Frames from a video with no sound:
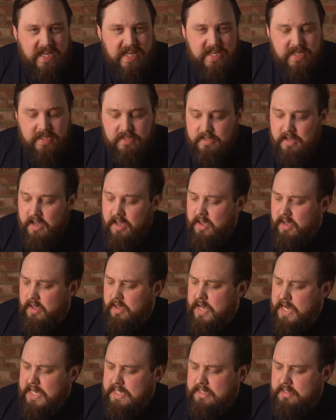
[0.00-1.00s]
heat.
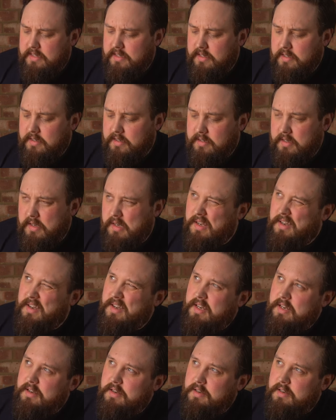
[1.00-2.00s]
It has a
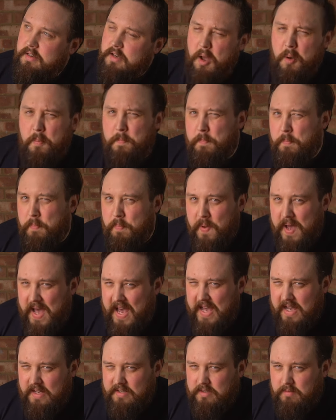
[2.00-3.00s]

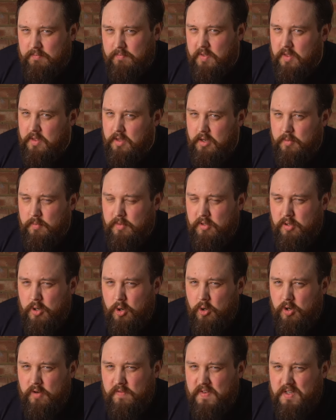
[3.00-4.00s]
bad thermal
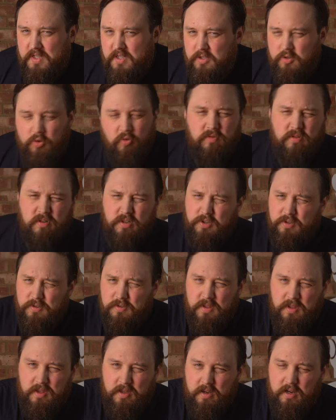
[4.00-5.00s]
coefficient or a
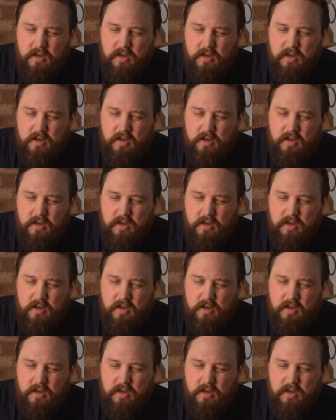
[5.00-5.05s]
good,